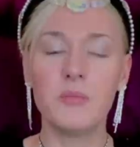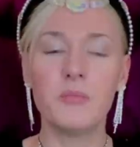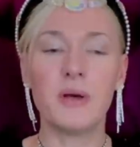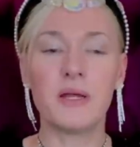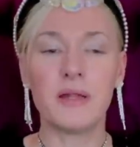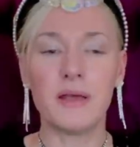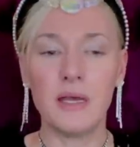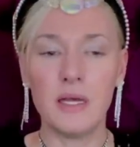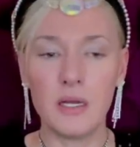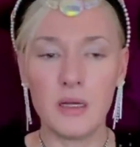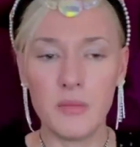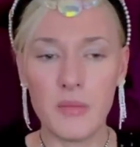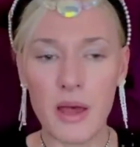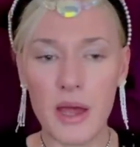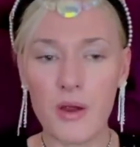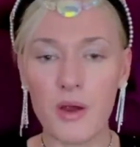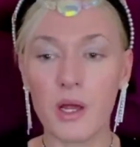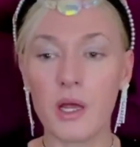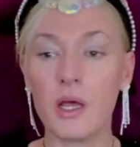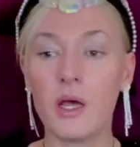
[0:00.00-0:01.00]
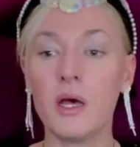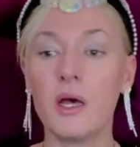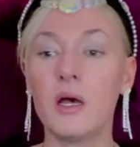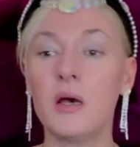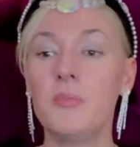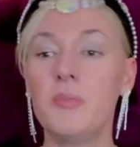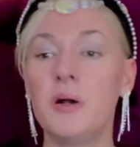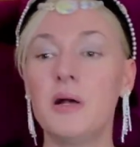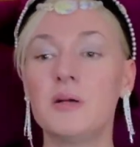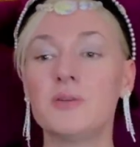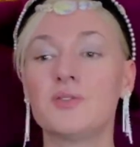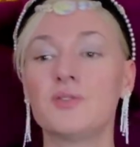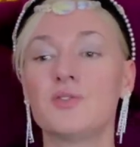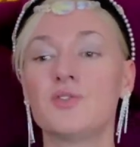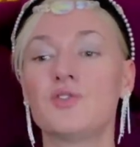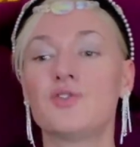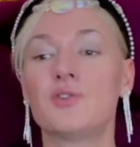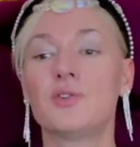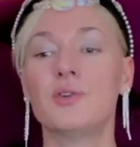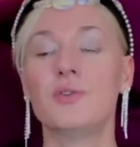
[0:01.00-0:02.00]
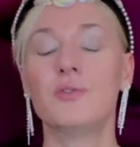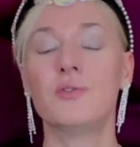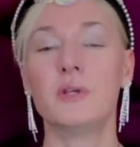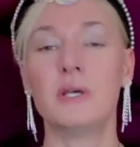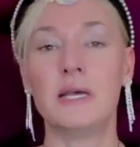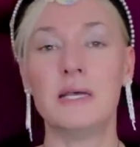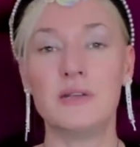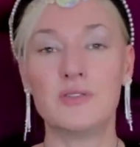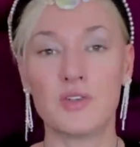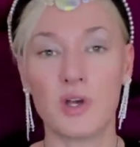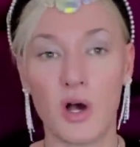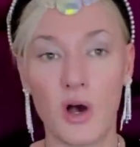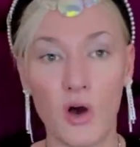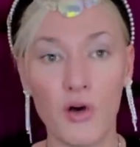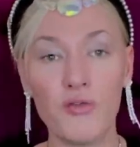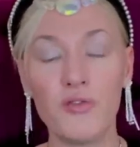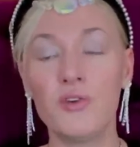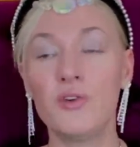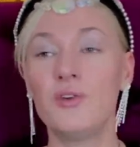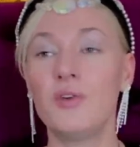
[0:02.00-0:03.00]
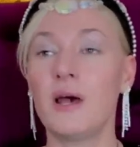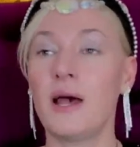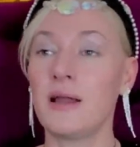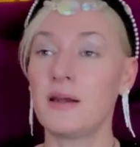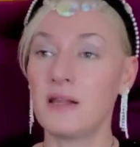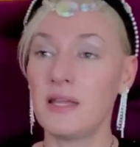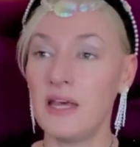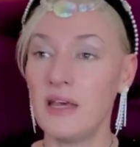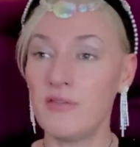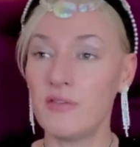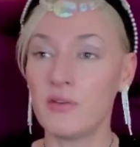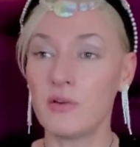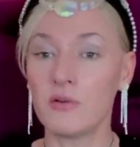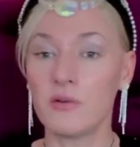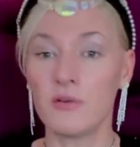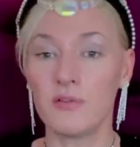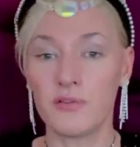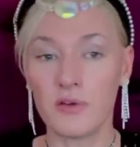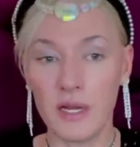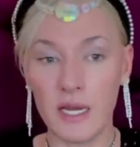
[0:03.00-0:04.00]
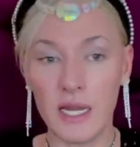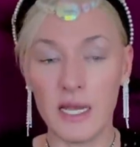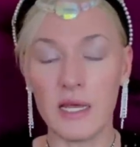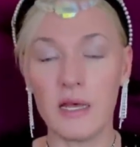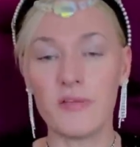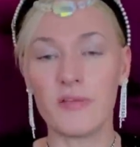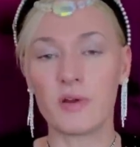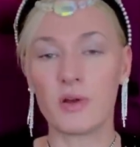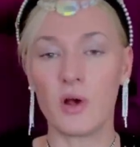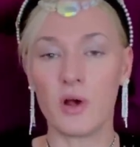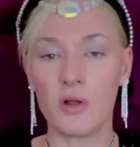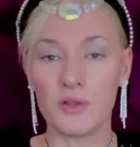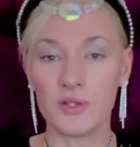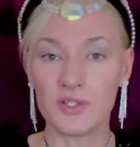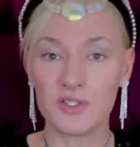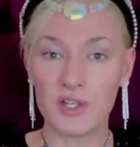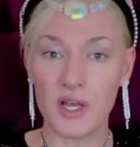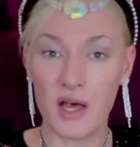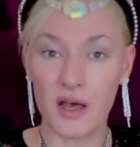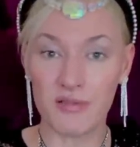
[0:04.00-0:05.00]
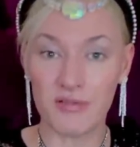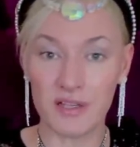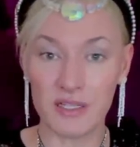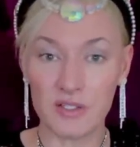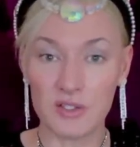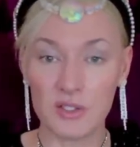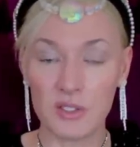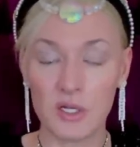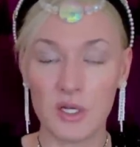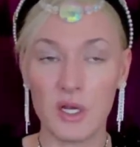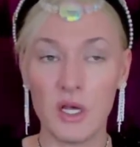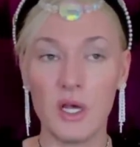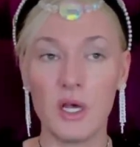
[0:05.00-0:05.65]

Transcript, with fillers: But in America, a person's truth is offered and given, freely given on the surface.